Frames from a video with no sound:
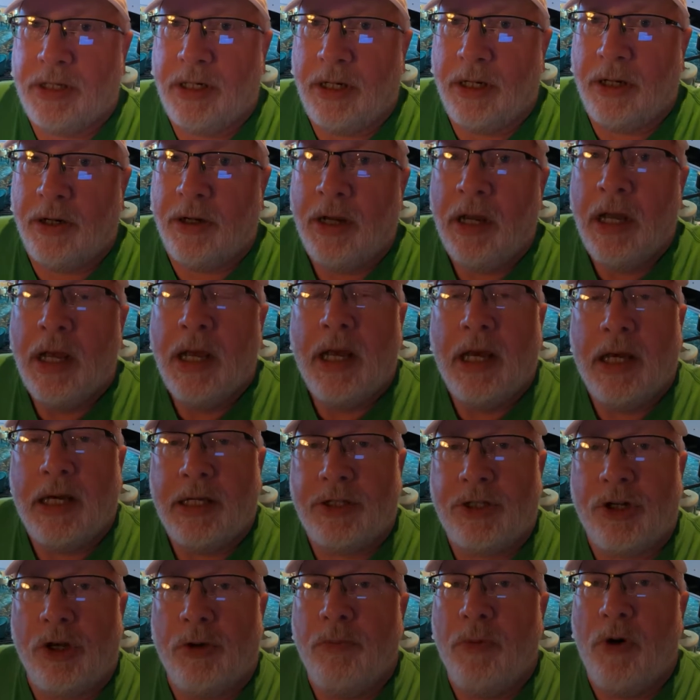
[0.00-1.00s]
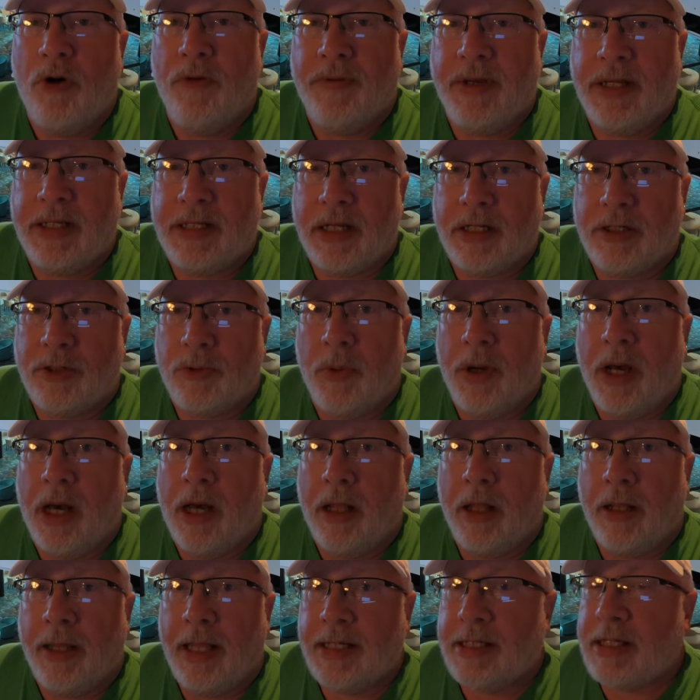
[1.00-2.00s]
here and show movies as
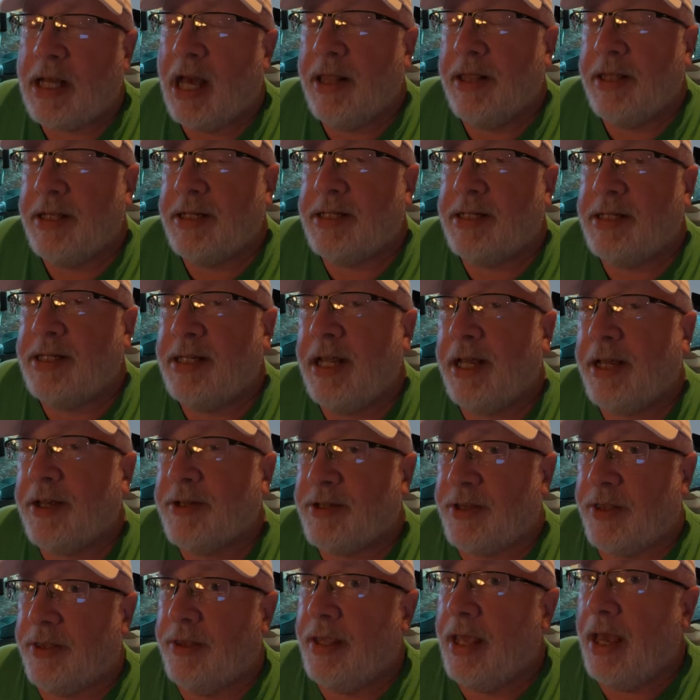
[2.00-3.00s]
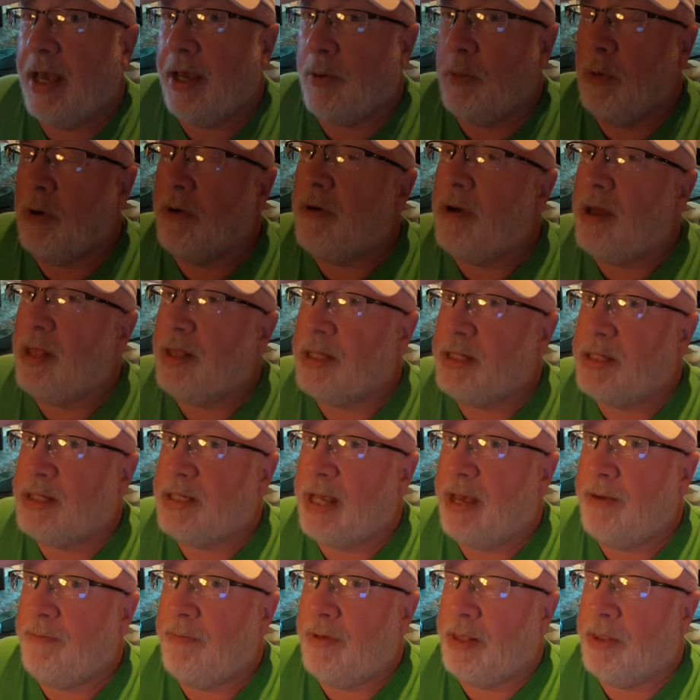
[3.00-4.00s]
well. That's on the 6th deck. We're on the
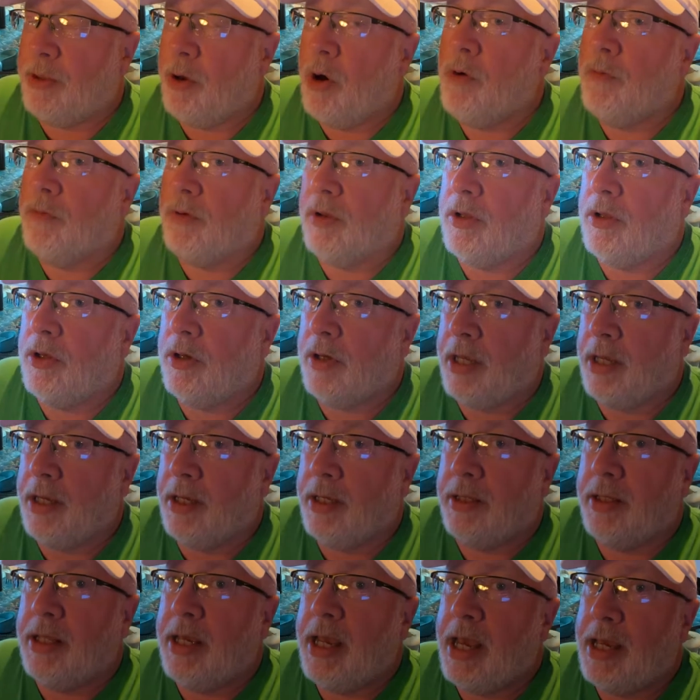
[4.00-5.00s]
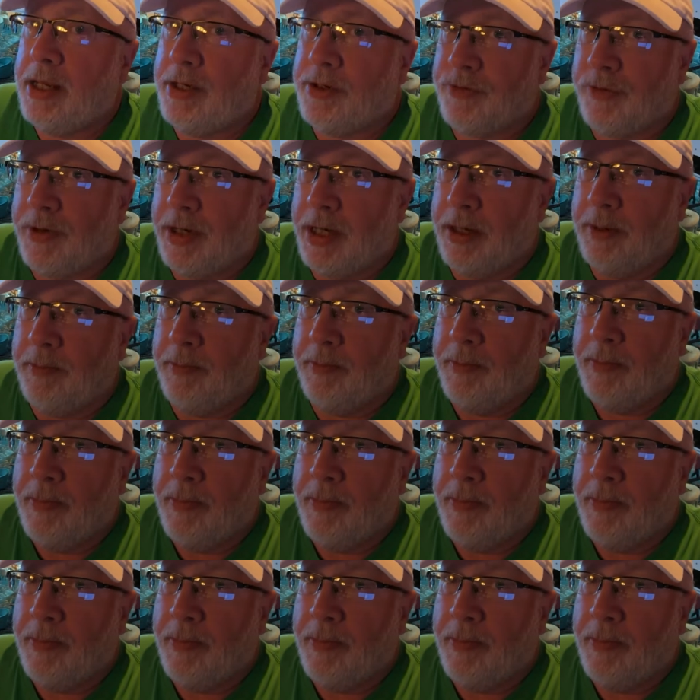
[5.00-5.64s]
7th, overlooking the atrium.